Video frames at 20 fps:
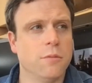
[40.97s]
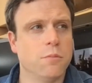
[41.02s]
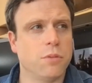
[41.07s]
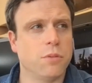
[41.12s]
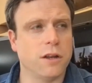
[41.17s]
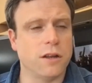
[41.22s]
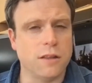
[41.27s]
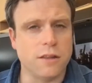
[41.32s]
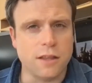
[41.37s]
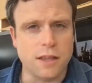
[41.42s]

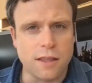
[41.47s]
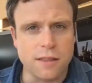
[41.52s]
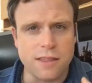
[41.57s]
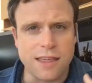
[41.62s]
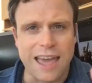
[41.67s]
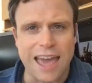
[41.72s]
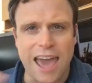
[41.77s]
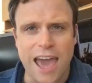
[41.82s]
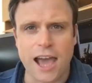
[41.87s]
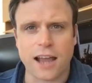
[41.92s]
but
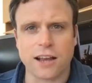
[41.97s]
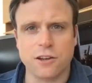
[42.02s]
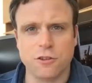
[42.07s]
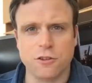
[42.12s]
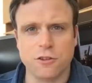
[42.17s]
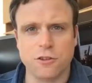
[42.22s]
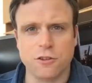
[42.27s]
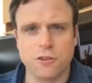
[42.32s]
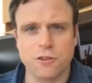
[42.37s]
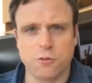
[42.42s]
the act
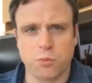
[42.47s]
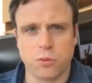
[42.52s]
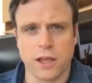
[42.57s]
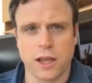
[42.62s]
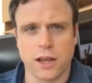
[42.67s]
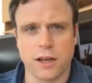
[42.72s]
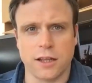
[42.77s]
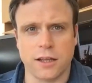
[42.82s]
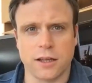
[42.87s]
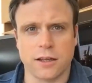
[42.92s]
of
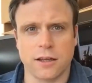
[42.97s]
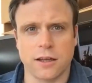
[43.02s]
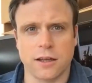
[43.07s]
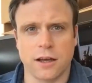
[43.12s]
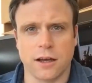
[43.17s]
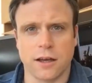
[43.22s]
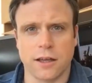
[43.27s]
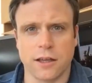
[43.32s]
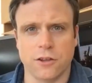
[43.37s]
planning